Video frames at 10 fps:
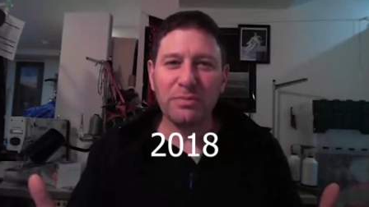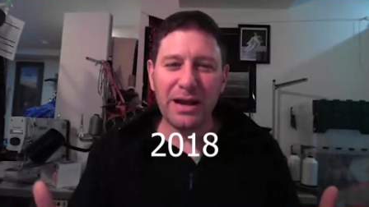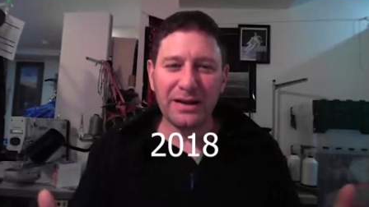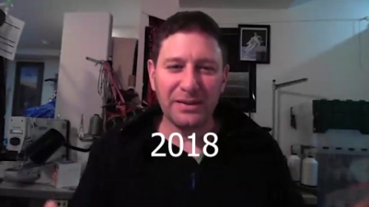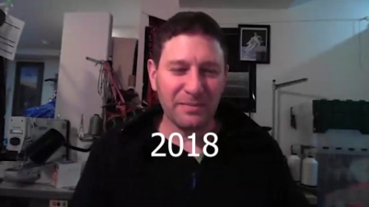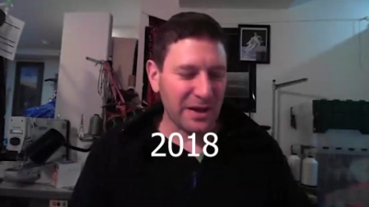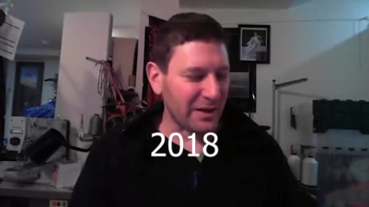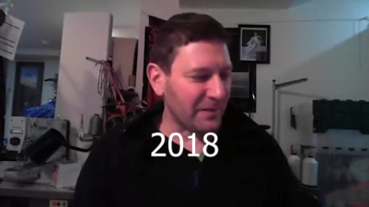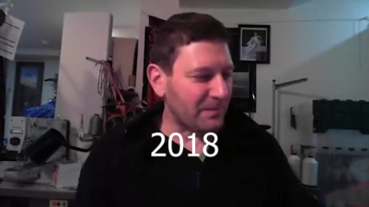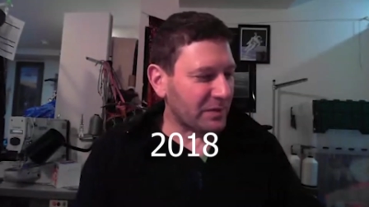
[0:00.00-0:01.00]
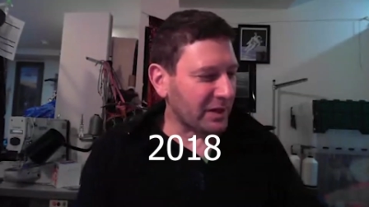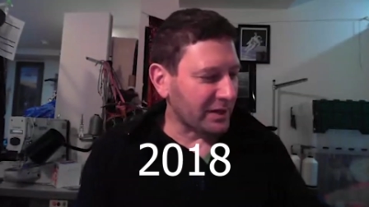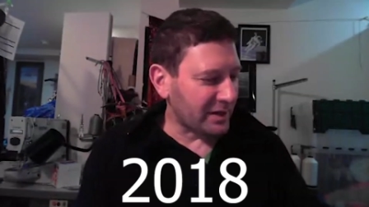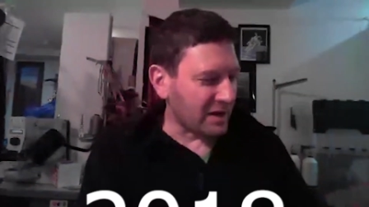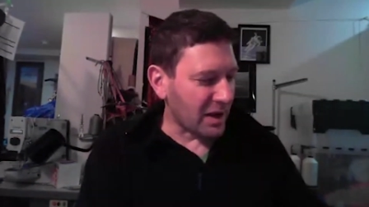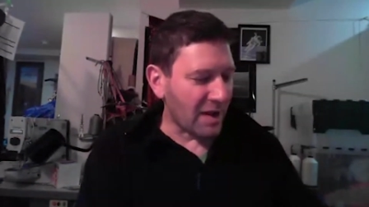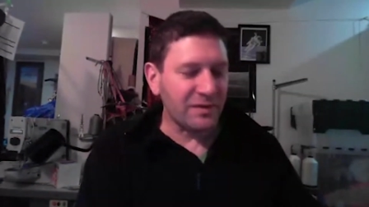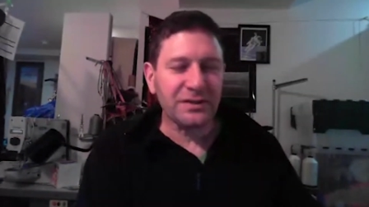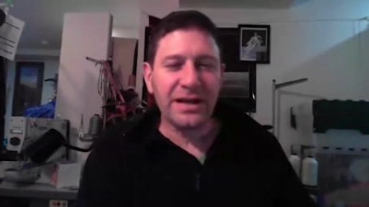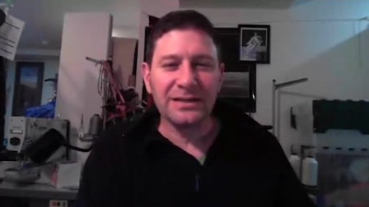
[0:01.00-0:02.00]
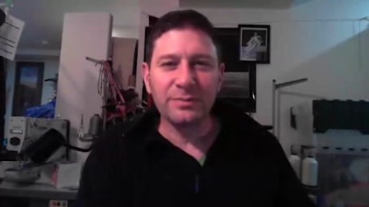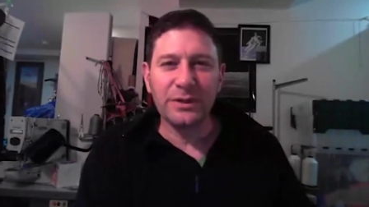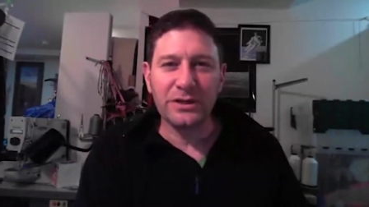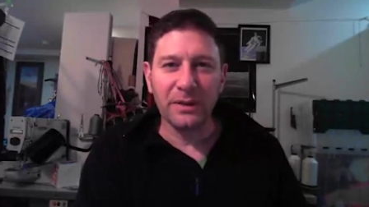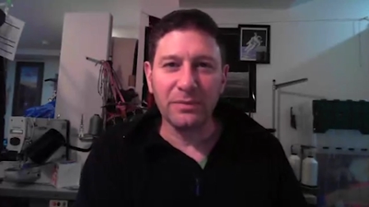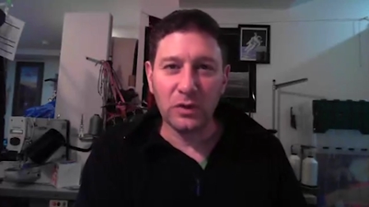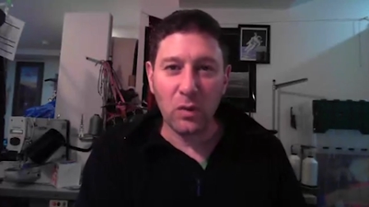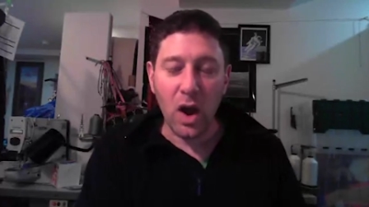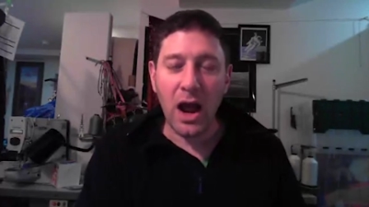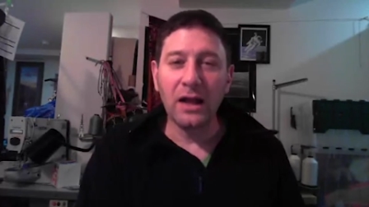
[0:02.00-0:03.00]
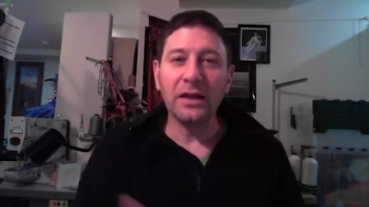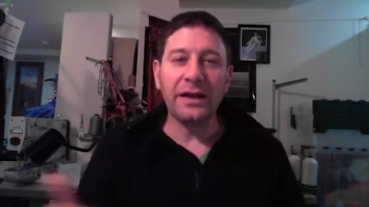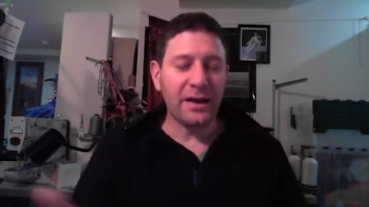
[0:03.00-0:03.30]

back in the mail that uh, obviously hasn't been jumped in a while,